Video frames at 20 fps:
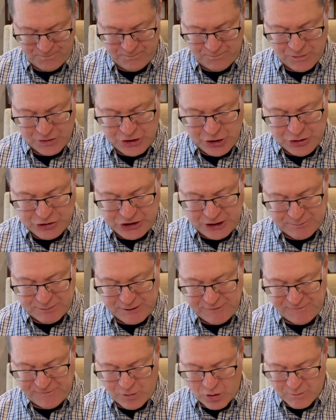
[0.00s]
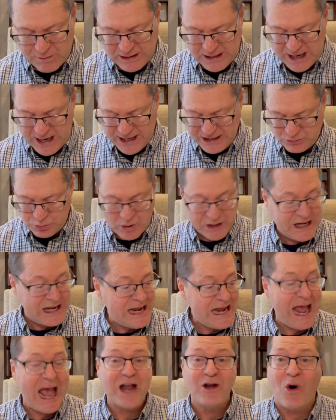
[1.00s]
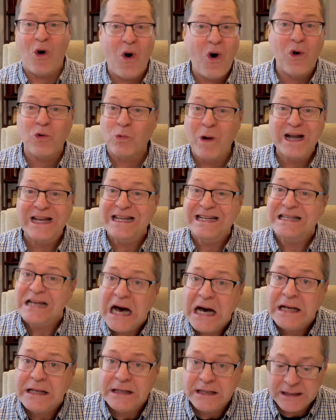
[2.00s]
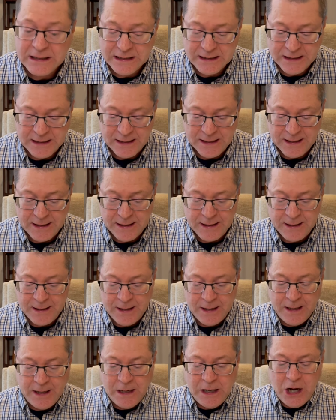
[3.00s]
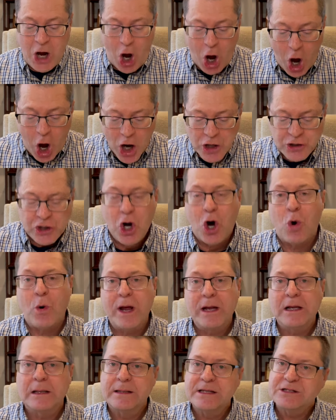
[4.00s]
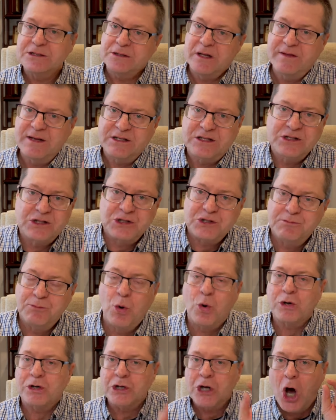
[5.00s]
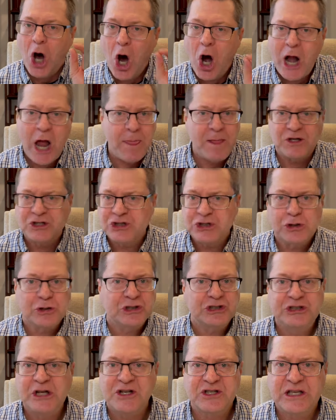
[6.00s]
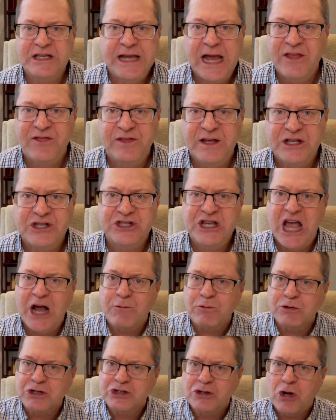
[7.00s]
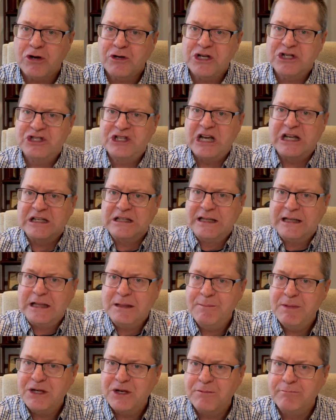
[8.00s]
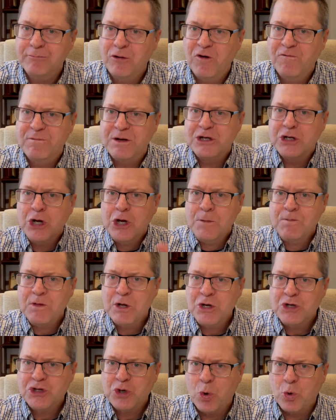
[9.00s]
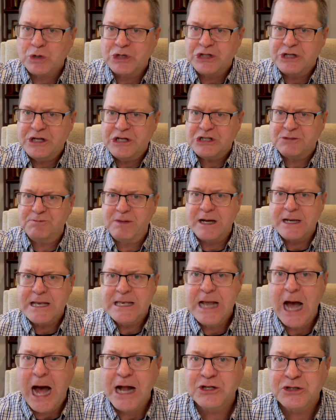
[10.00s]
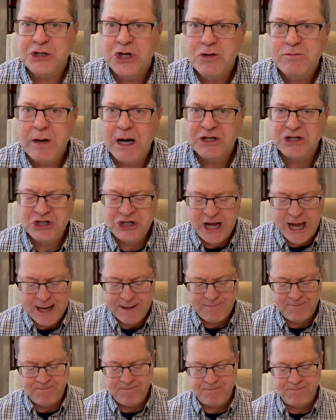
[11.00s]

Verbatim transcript: You simply formalize what he had already done. Ongoing, listen to this, this is important, uh, and the church doesn't get this yet. We're starting to see a little bit of movement towards this, but not too much yet.